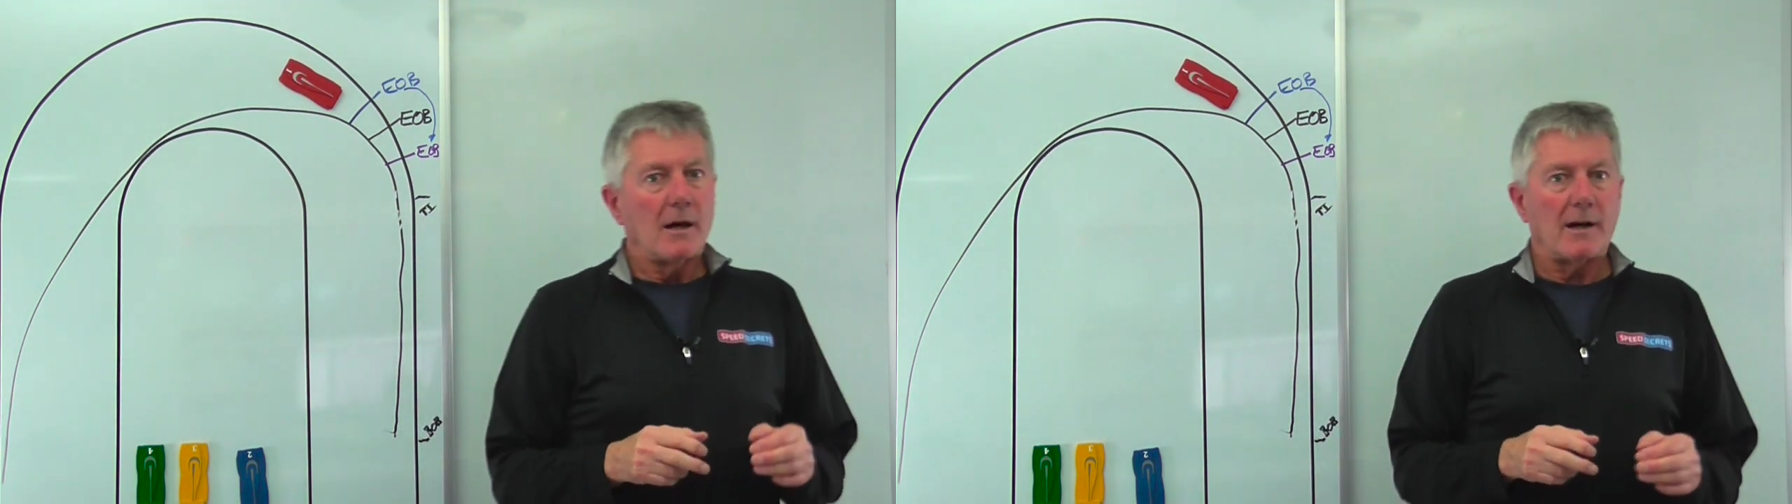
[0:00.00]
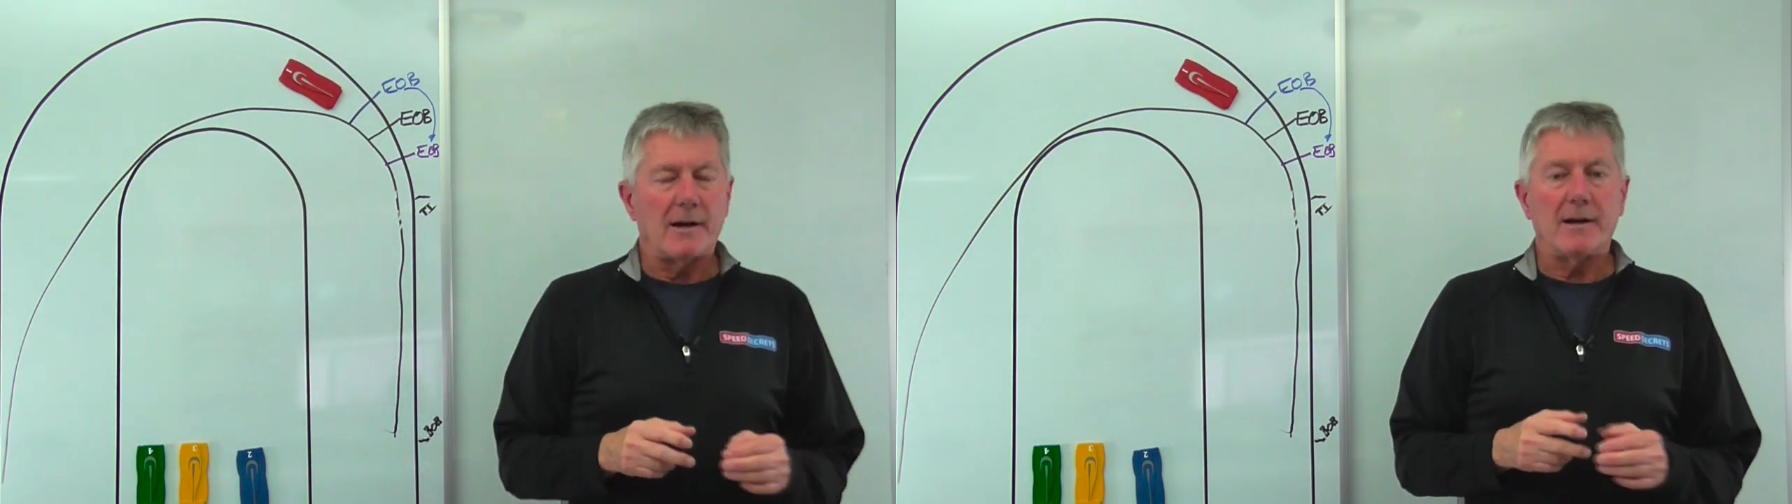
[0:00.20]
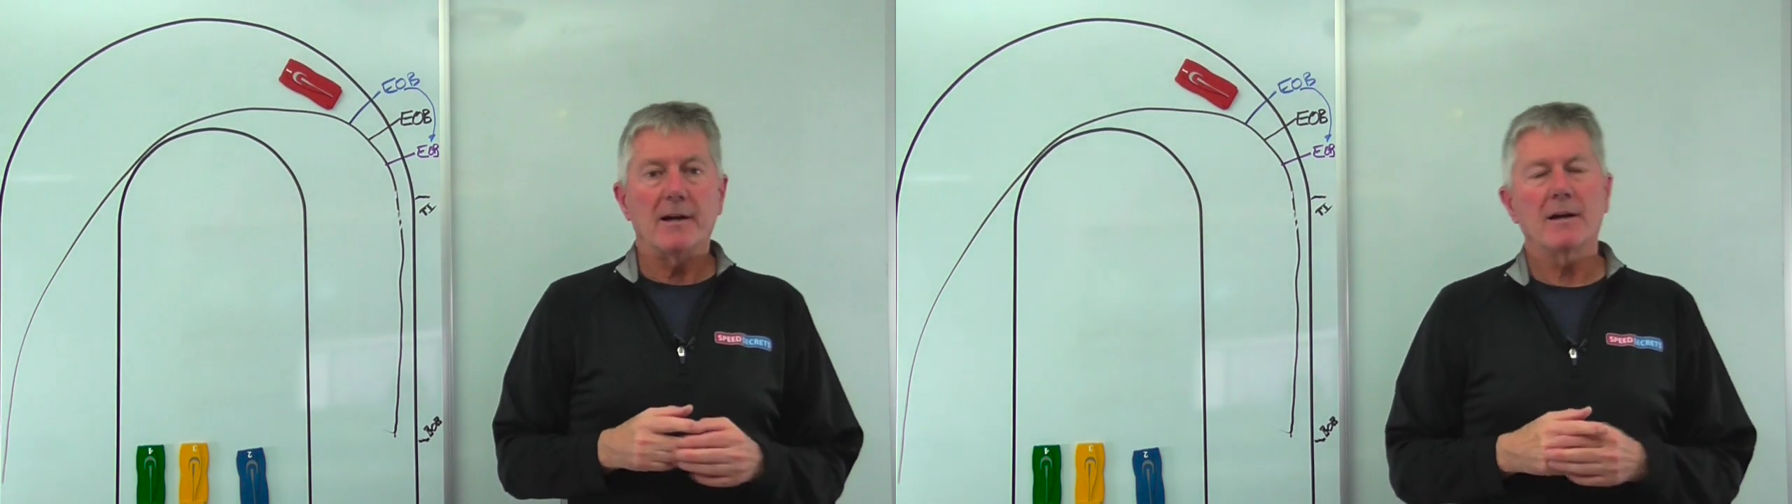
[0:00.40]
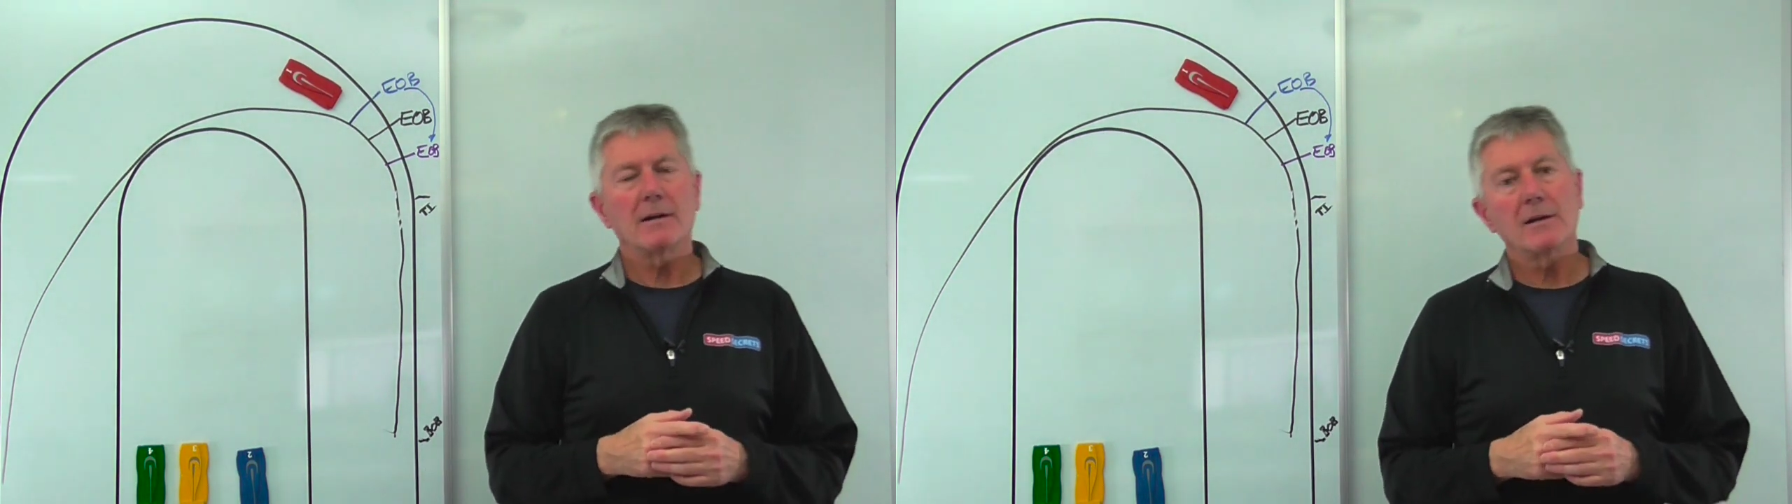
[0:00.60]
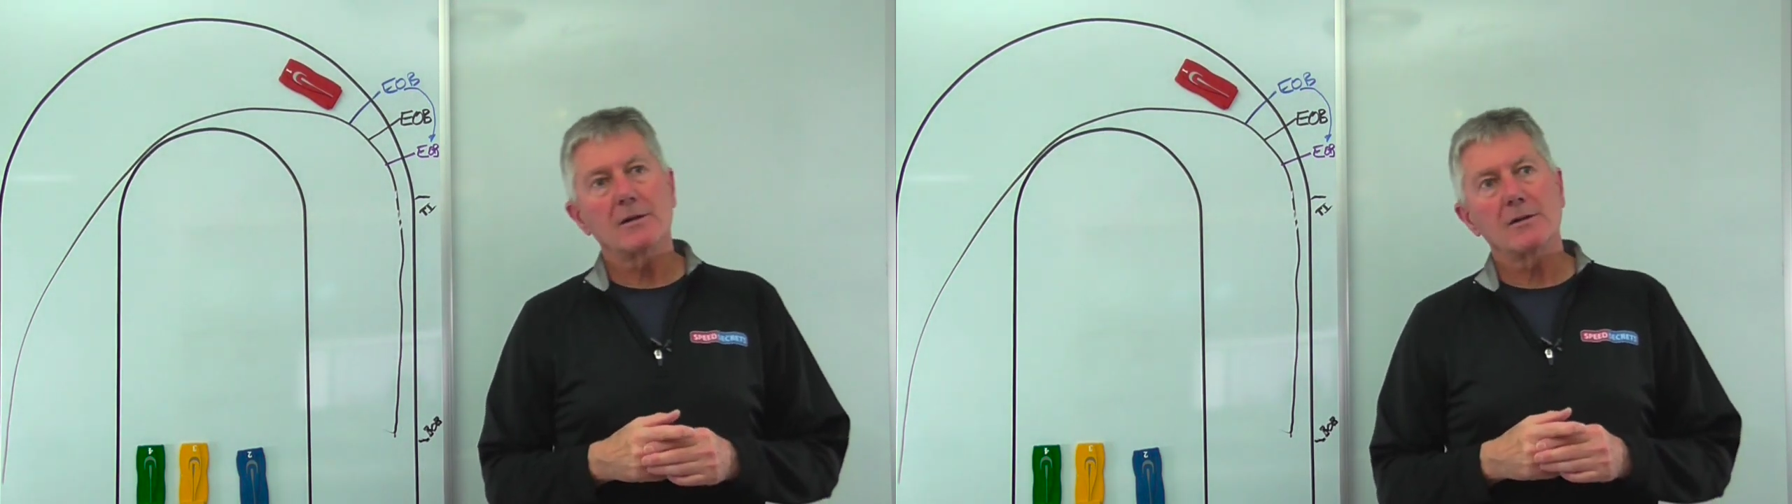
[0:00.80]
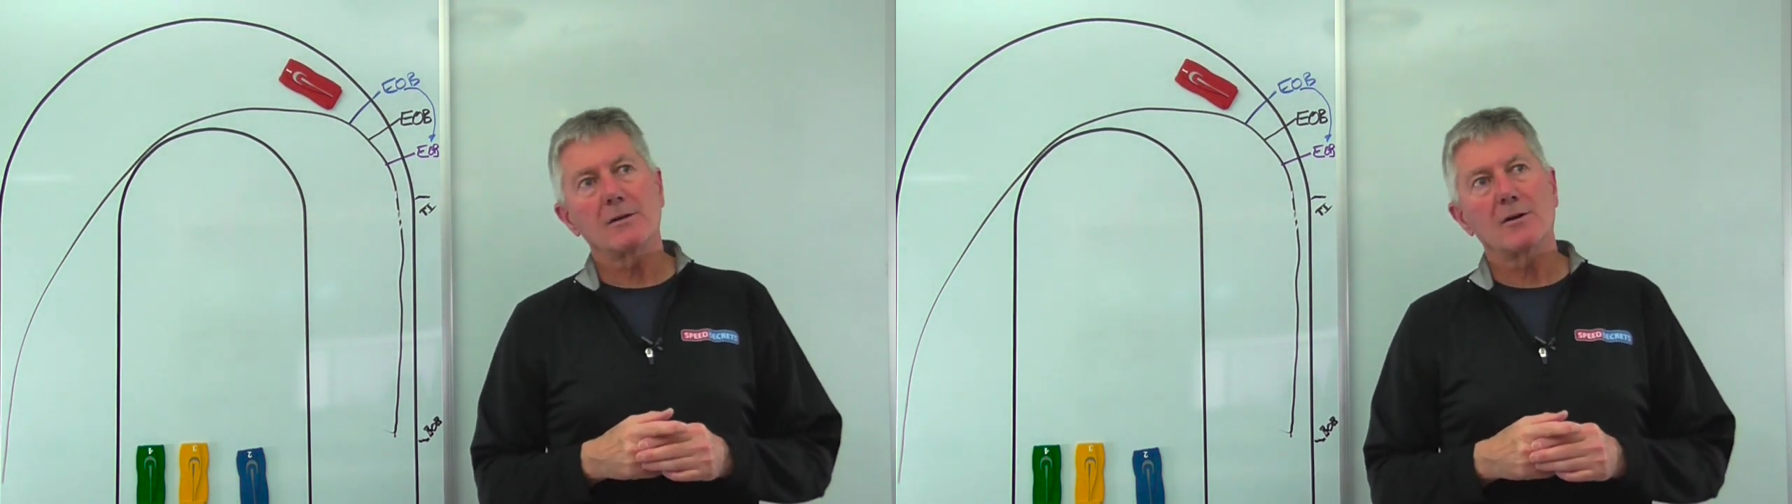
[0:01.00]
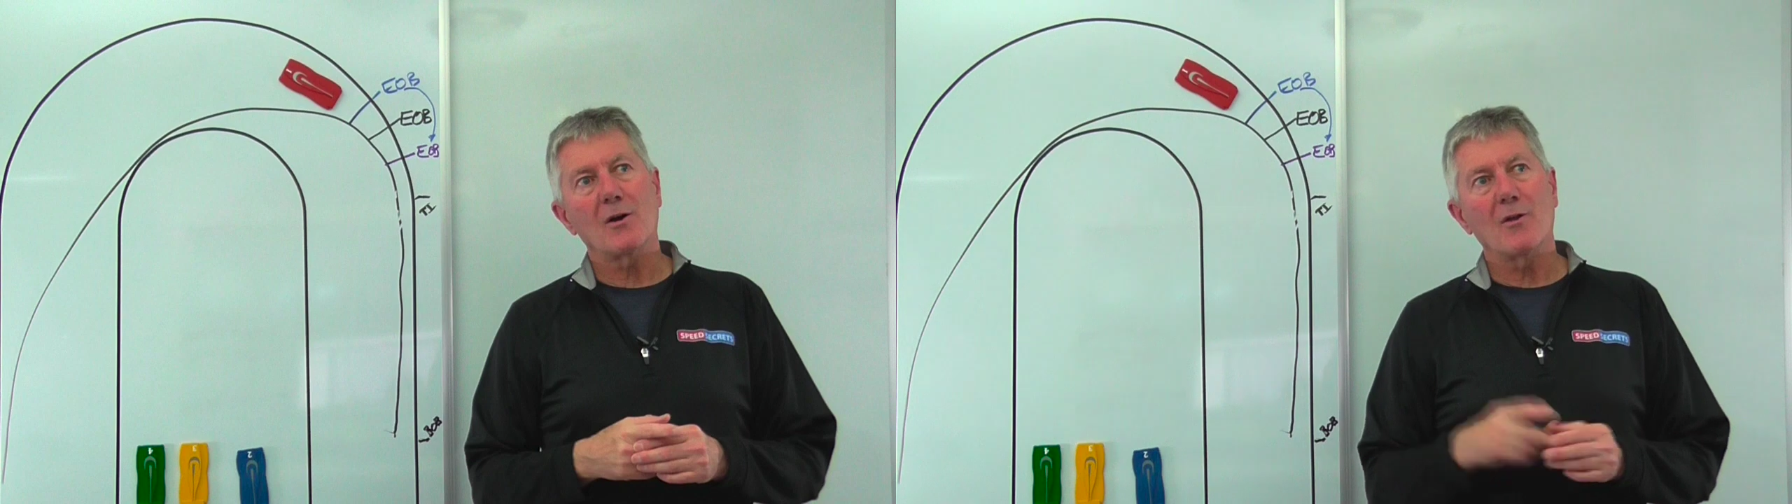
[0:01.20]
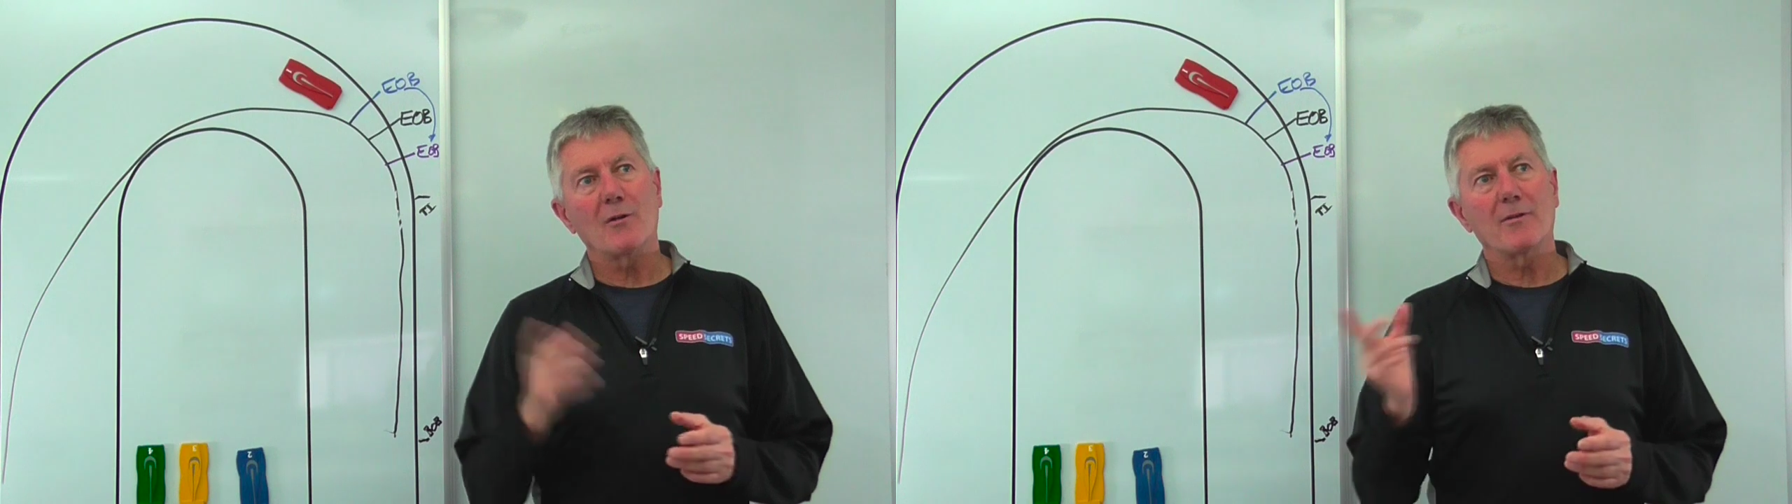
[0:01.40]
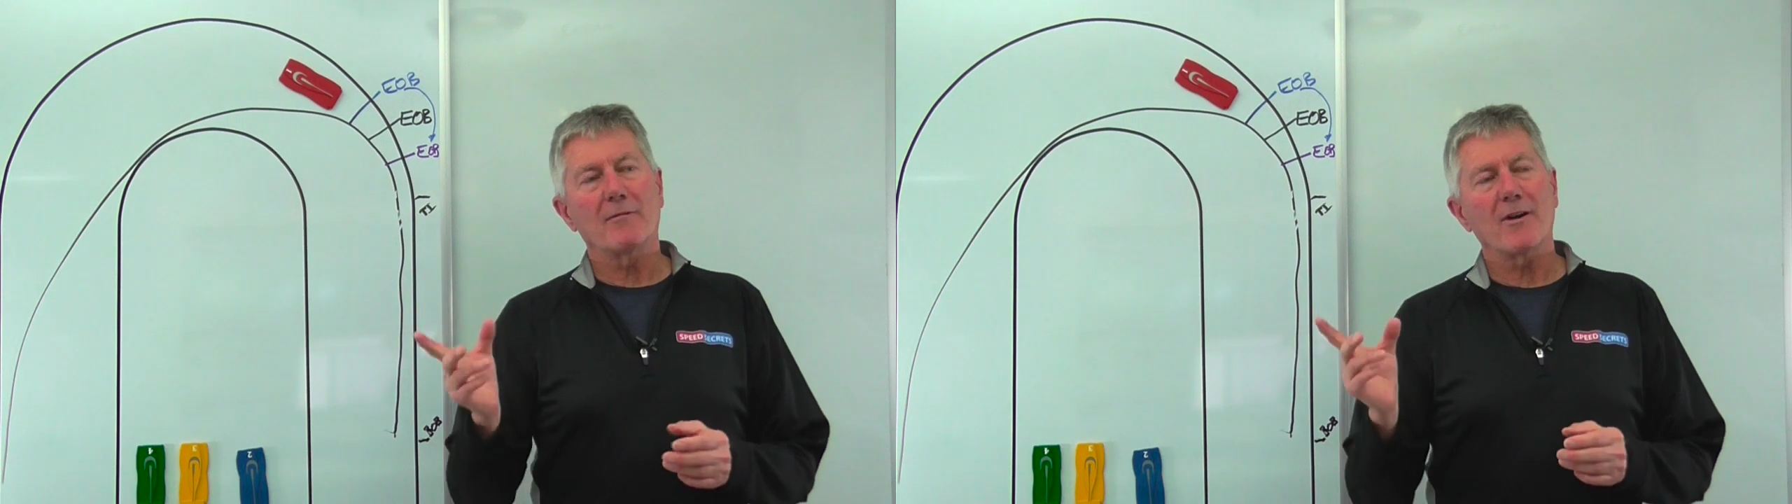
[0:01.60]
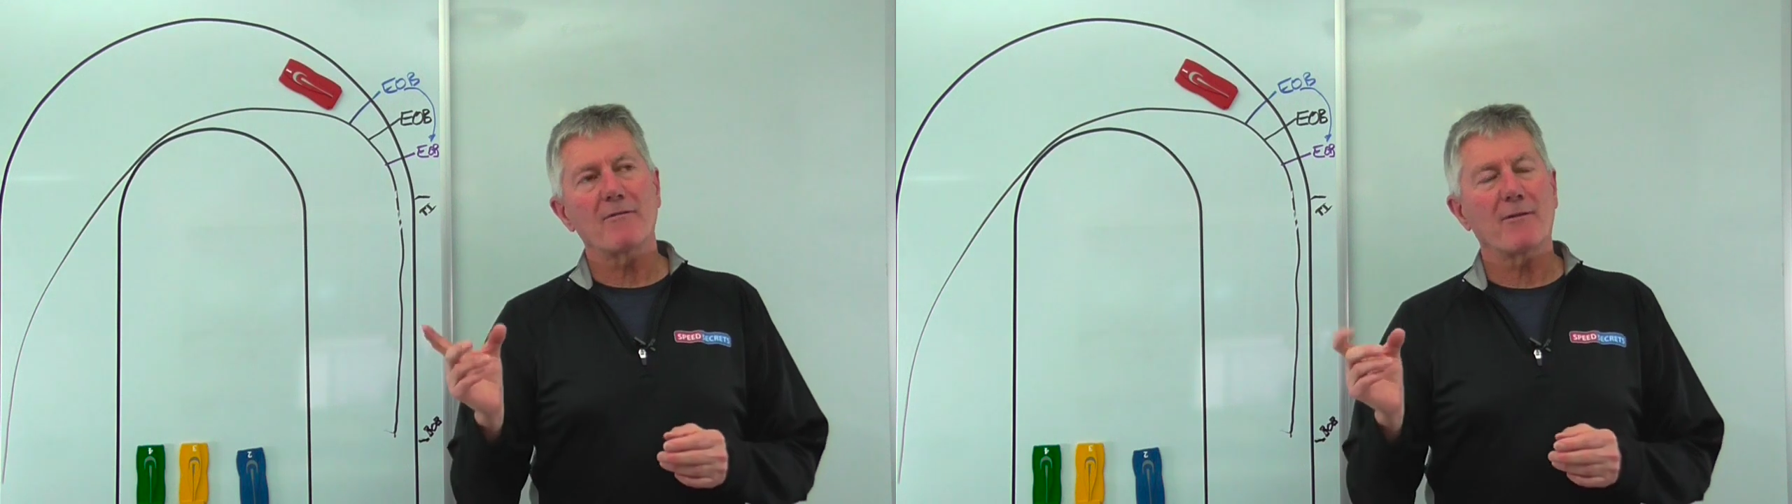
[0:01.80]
The very